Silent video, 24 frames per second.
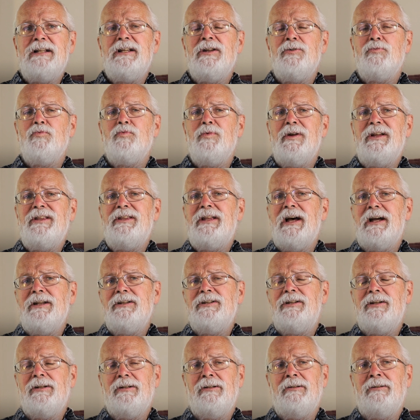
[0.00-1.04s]
didn't read that
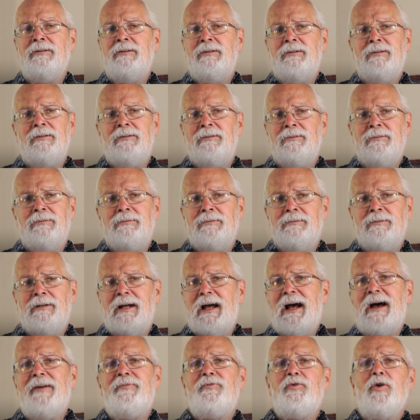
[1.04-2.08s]
until
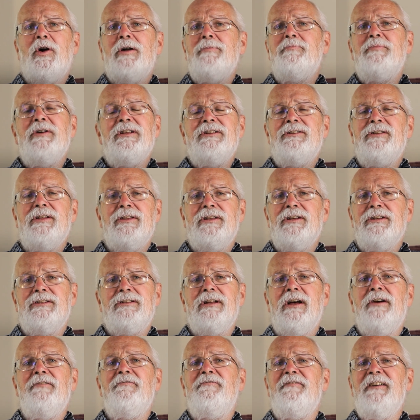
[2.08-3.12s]
after I'd been to this
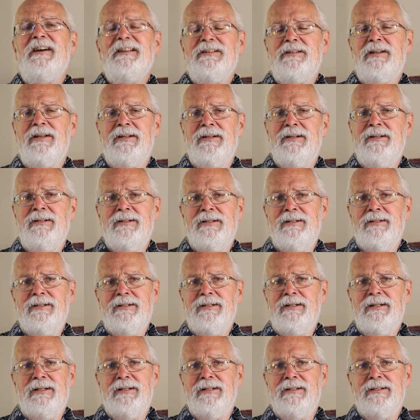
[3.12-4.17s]
event
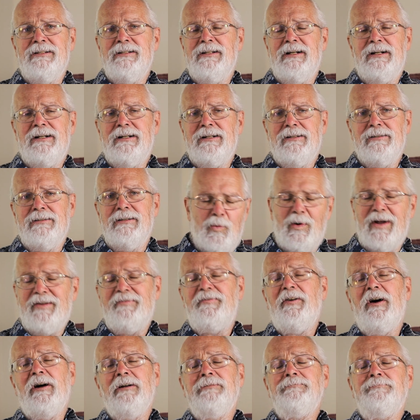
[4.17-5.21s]
in
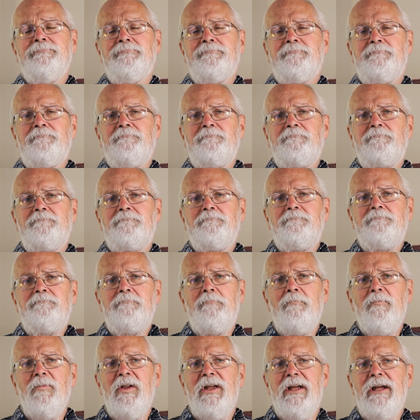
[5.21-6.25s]
Weifang.
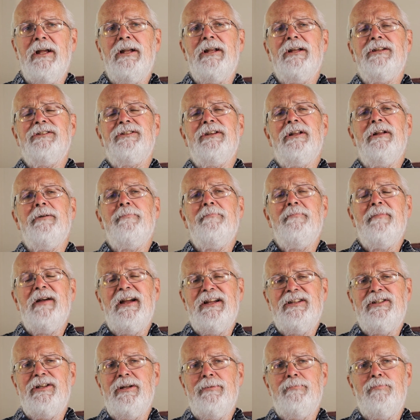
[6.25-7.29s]
It is an
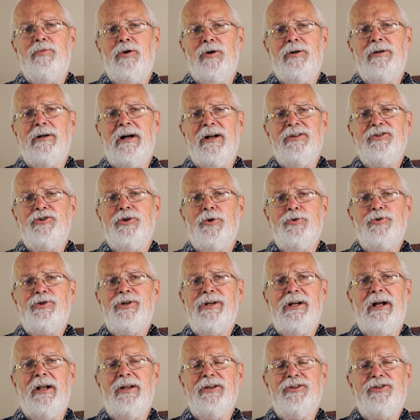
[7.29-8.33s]
amazing book on
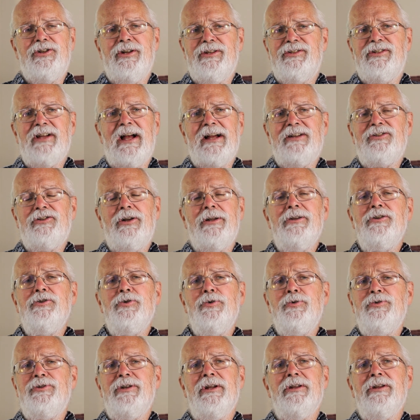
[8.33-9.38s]
sociology. It's actually
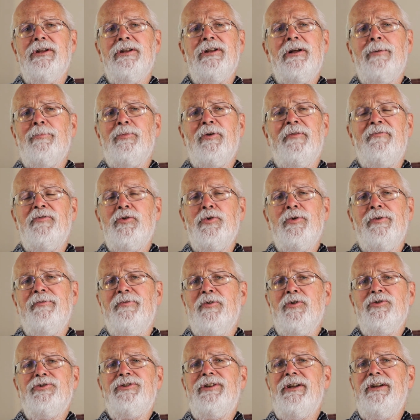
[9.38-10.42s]
used in a number of
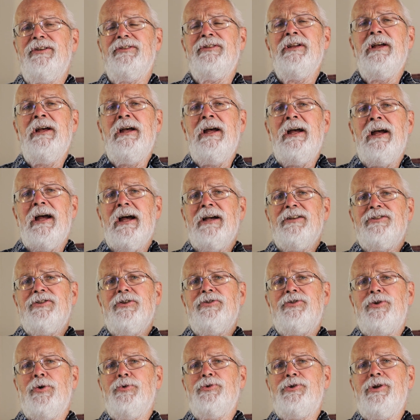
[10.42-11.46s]
universities as a
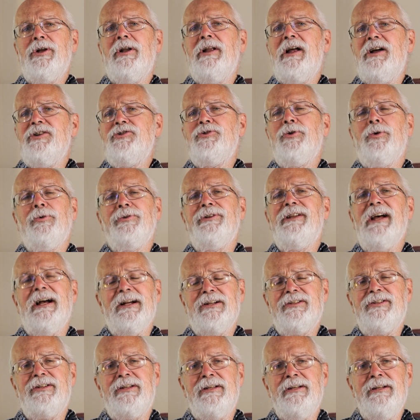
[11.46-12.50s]
sociological
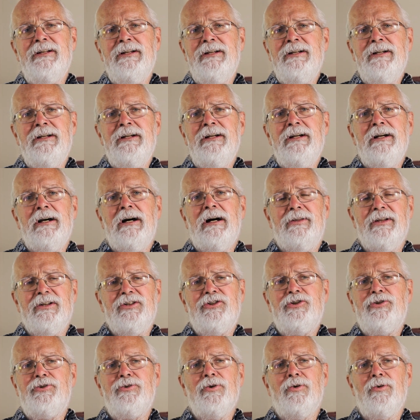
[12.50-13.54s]
text.
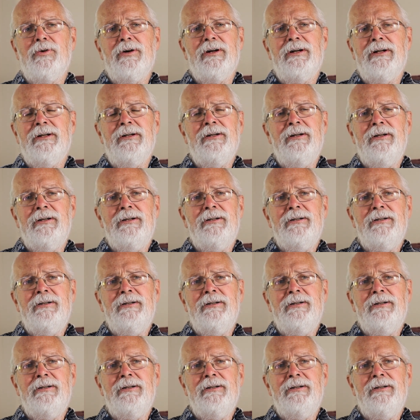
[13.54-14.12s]
This story